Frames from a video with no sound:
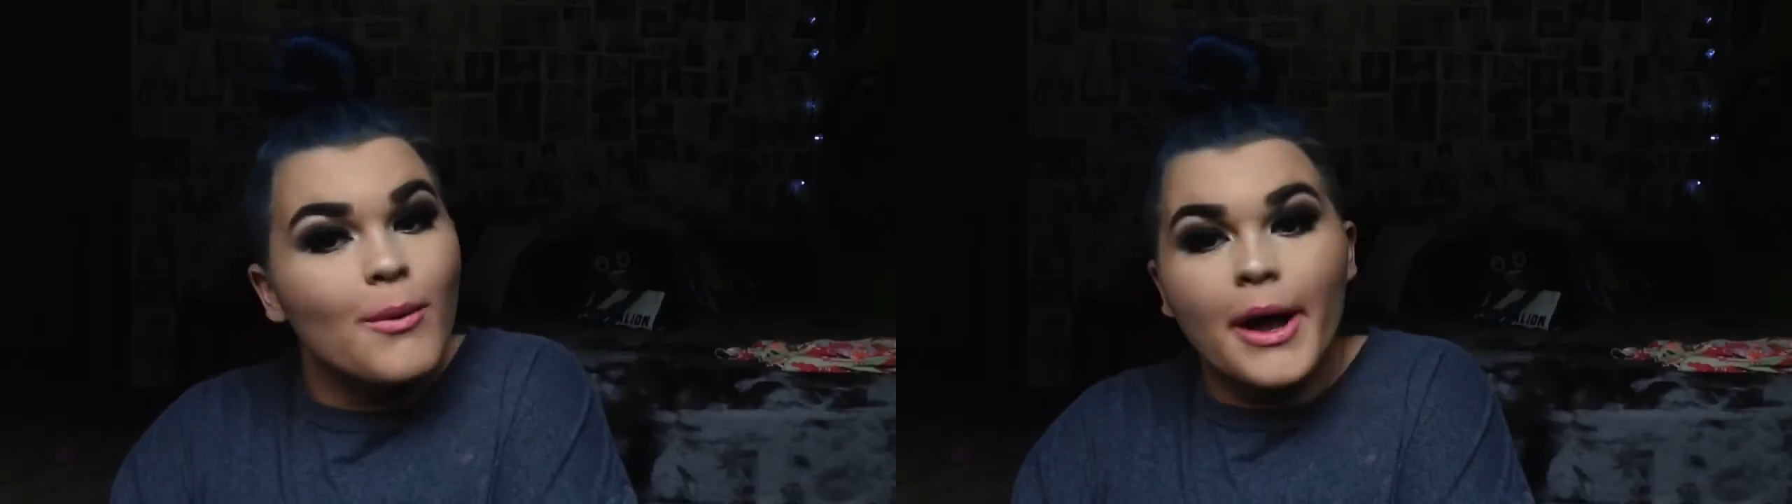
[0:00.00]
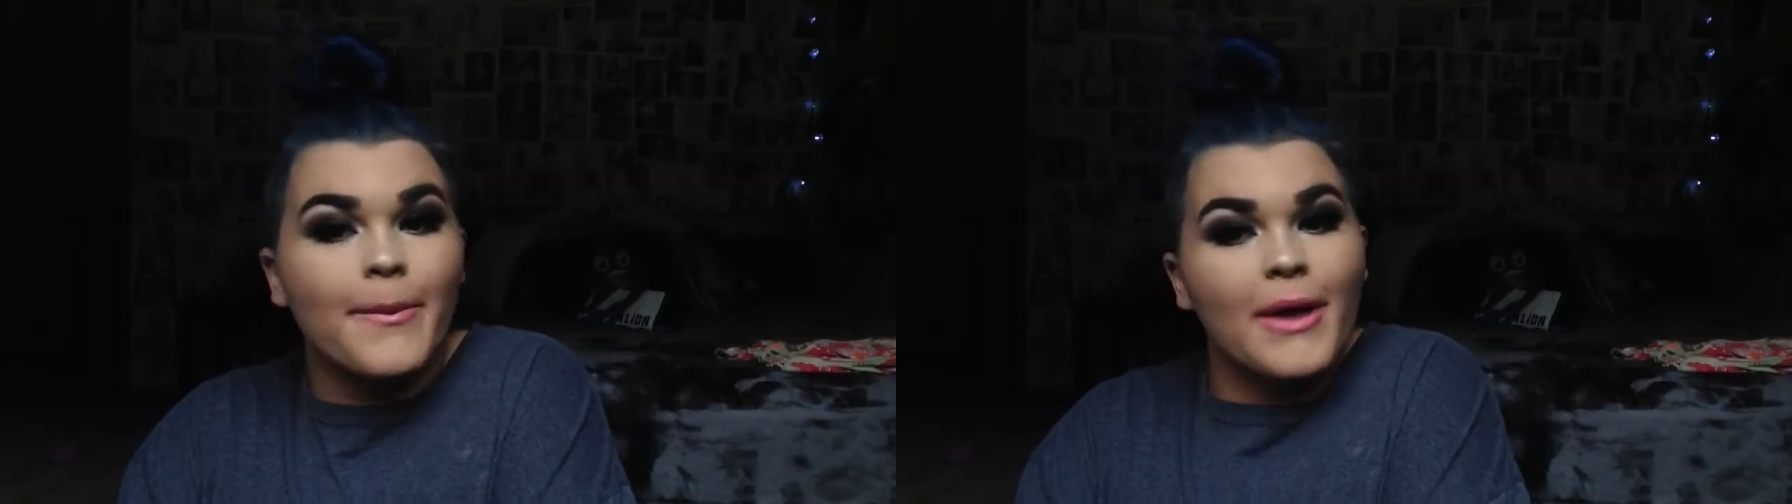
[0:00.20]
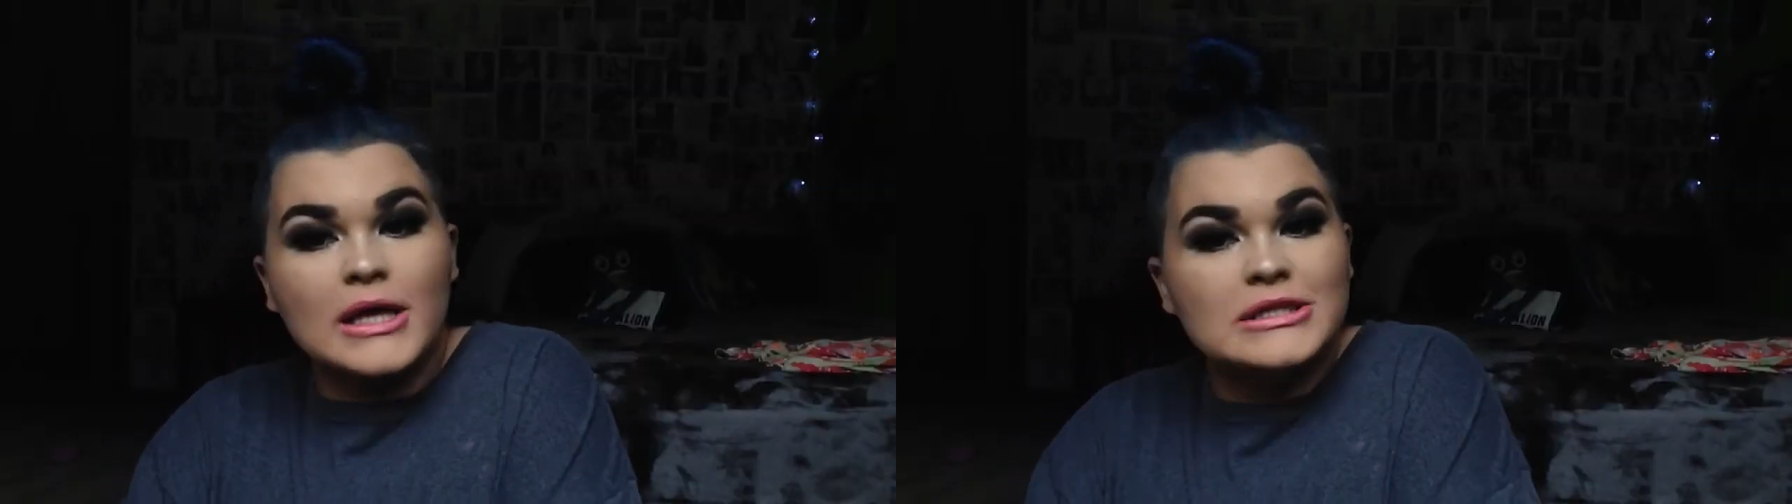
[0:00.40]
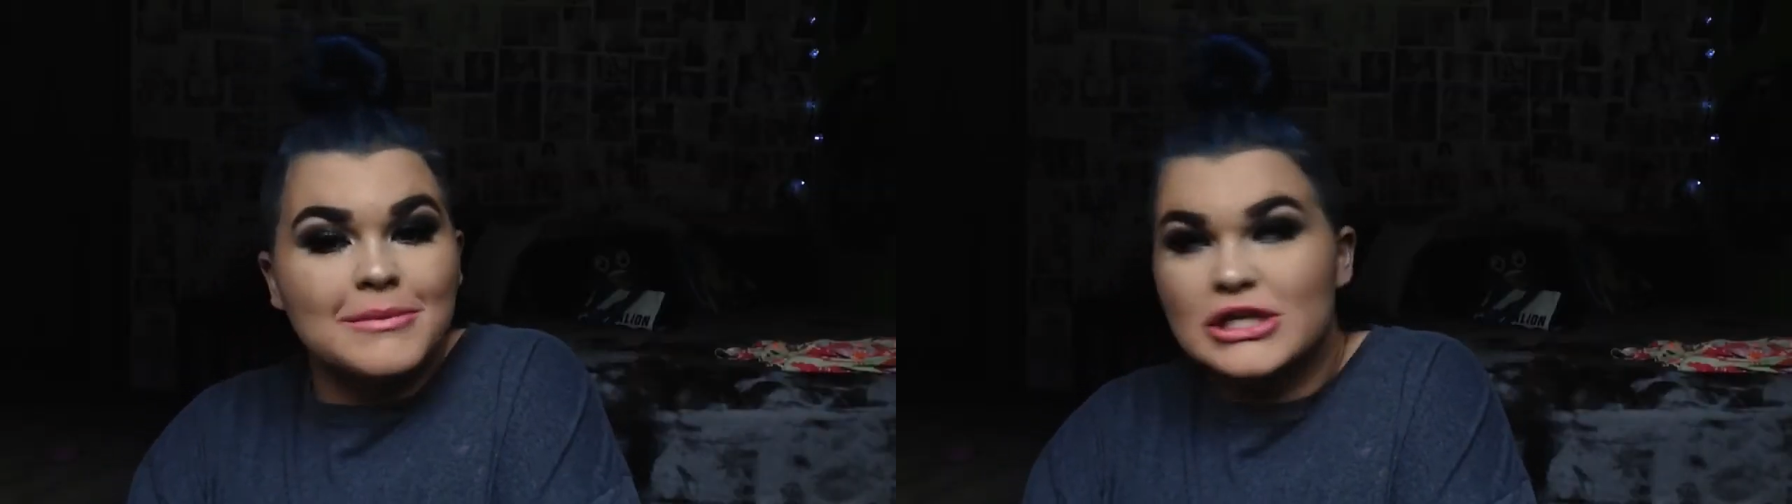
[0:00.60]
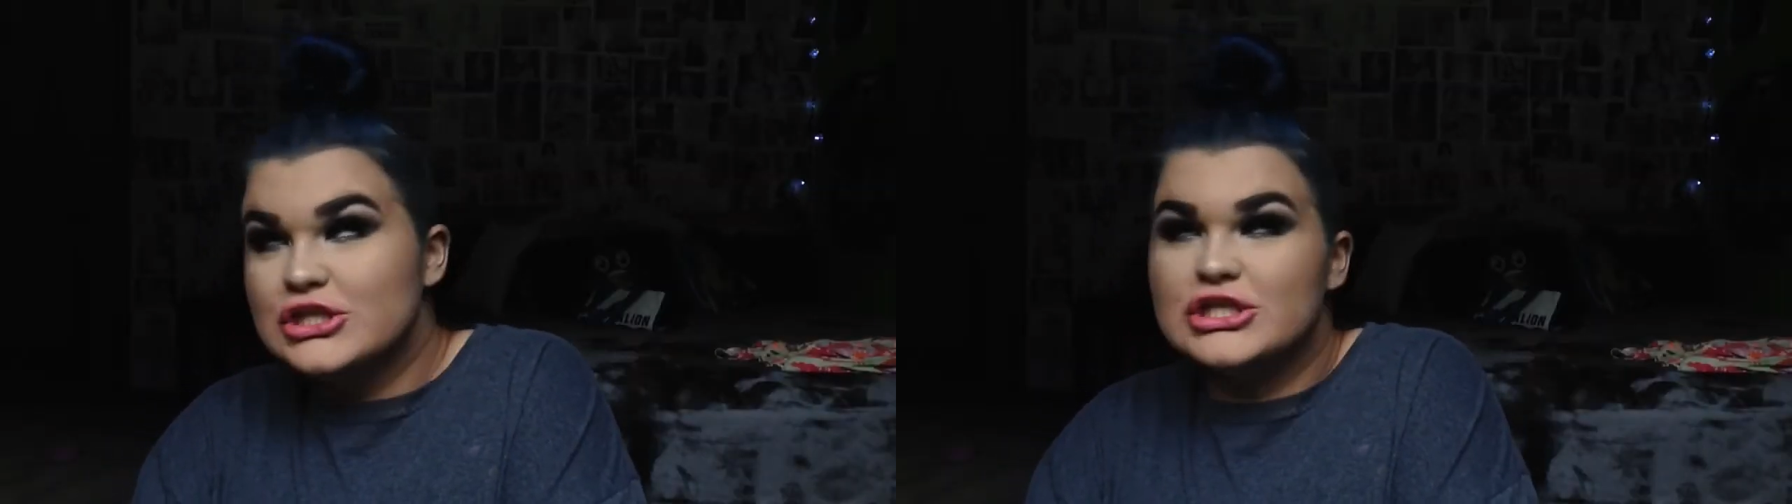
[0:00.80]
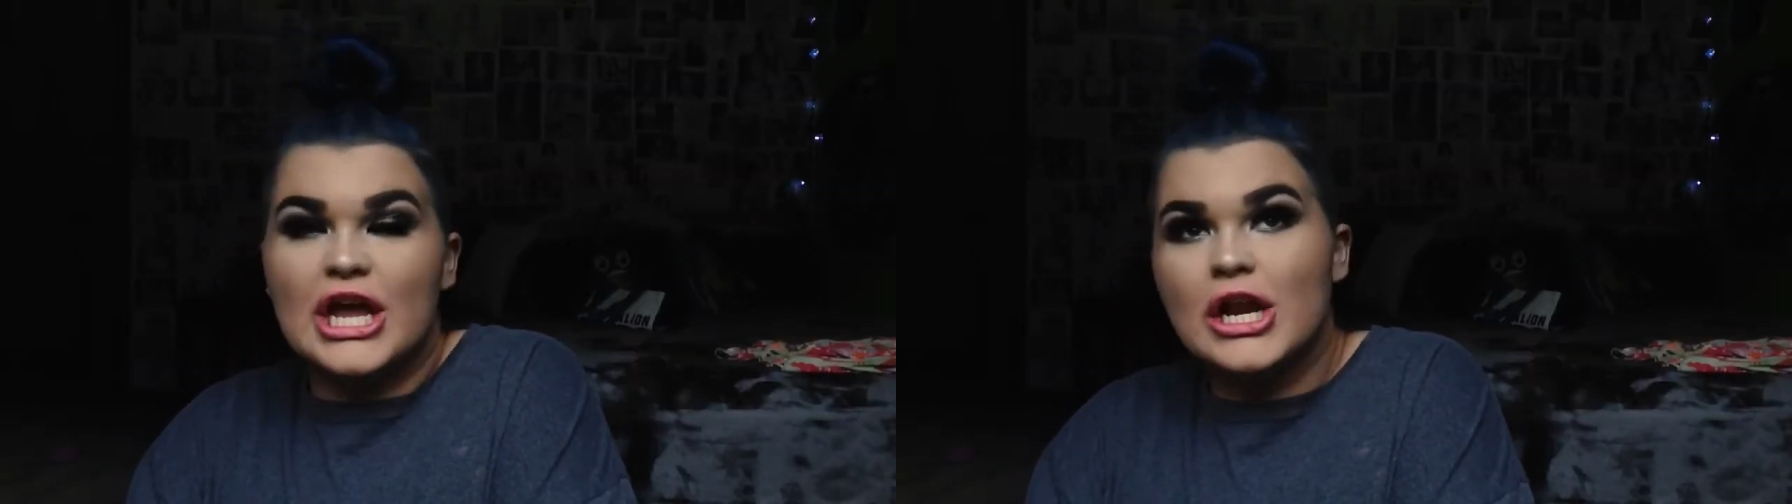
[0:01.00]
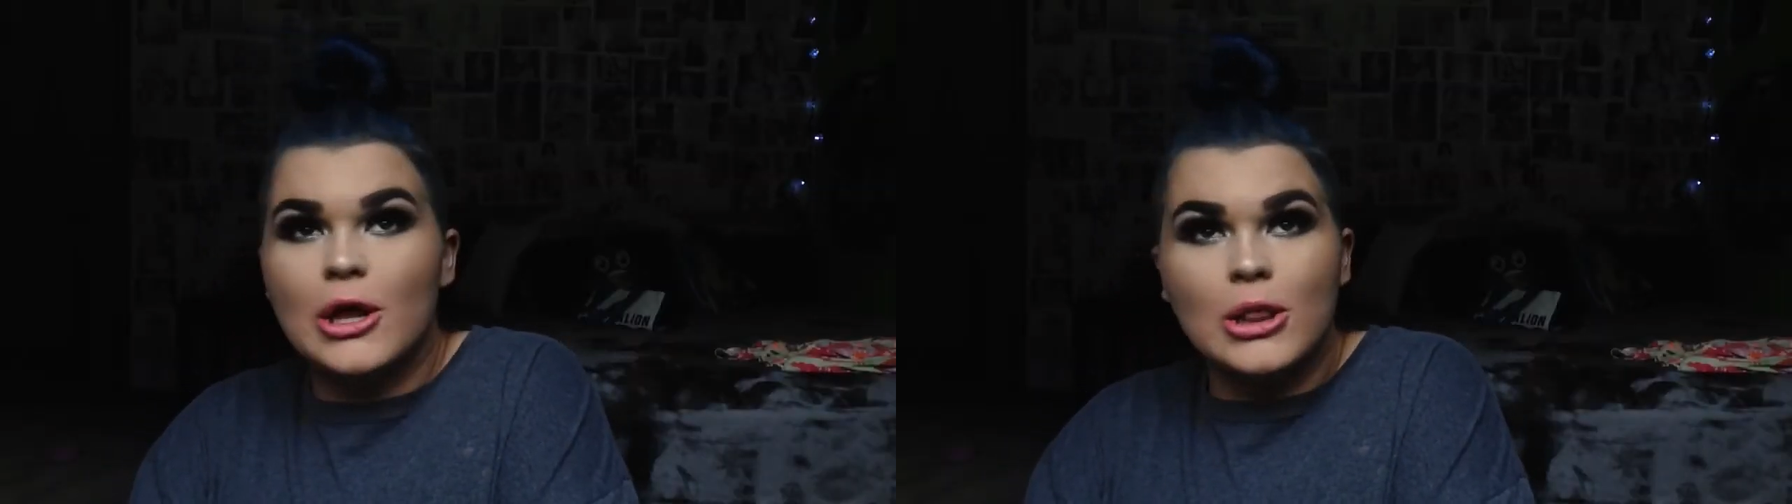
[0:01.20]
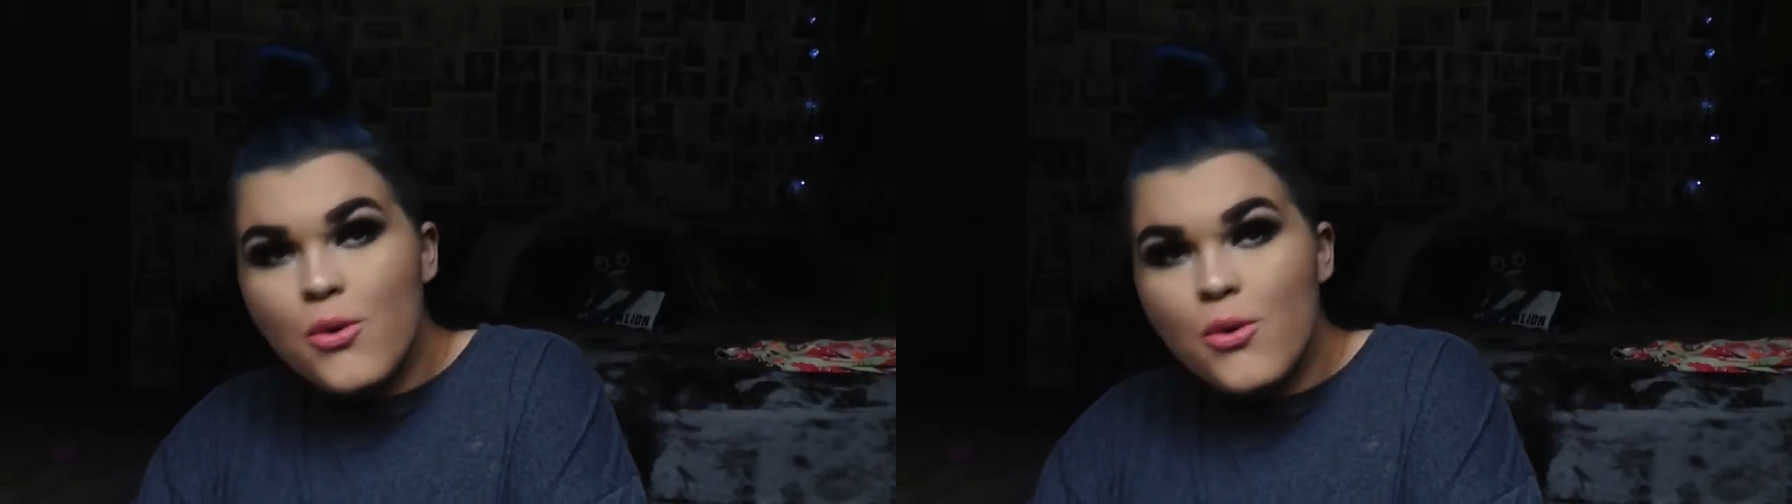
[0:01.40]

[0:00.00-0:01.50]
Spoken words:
Welcome back to my channel,